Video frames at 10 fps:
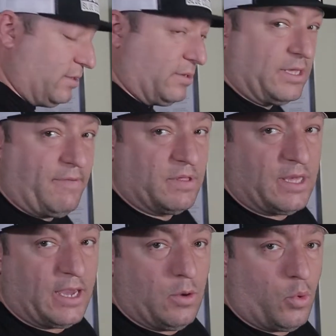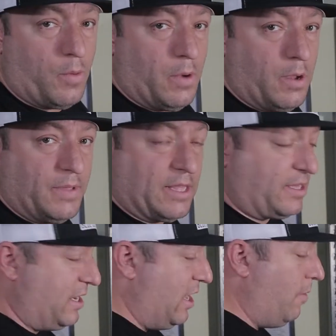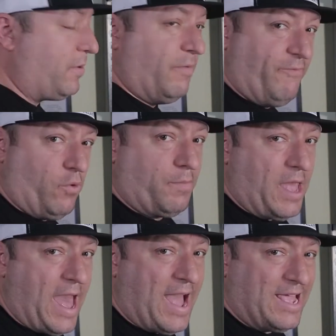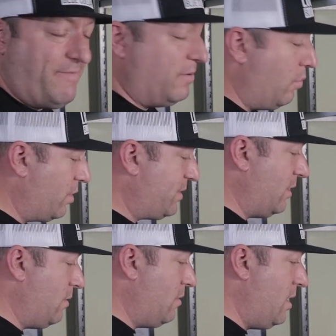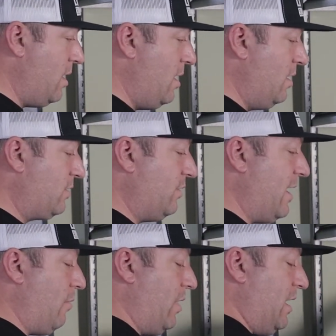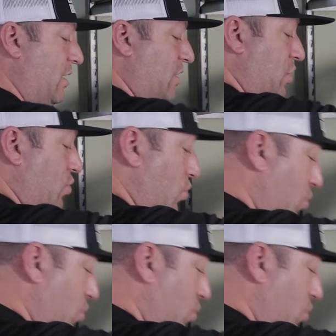So 7-second warm up, that's gonna help conform the hat even more so. So that way you